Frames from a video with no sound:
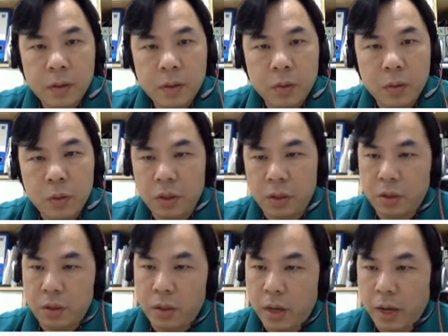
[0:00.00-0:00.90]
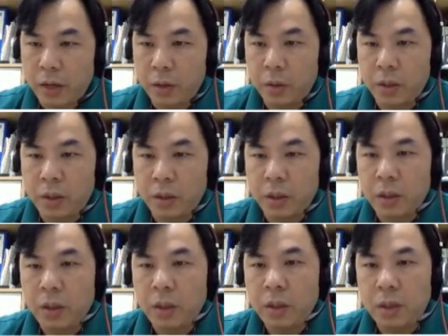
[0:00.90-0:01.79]
which is actually
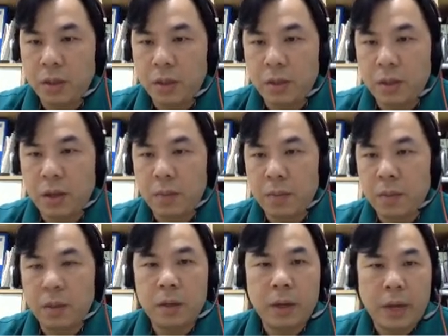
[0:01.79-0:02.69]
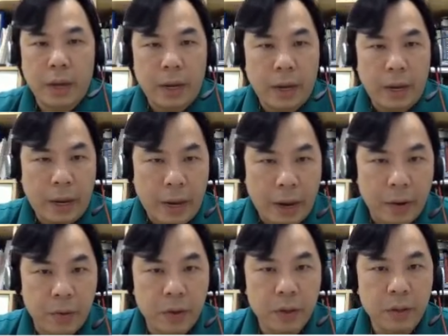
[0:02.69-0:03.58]
the same
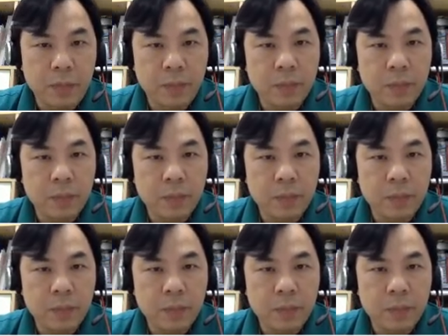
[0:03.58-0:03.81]
area.